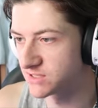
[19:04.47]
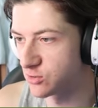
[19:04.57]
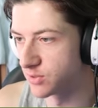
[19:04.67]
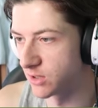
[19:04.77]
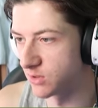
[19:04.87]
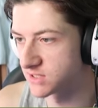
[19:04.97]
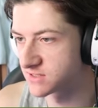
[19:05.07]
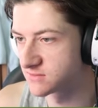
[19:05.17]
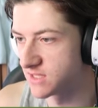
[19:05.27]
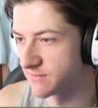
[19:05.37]
They're still below
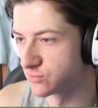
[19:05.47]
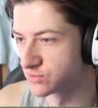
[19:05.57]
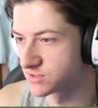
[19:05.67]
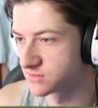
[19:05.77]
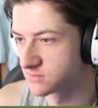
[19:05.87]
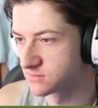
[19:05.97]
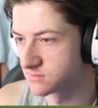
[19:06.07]
us. Levels.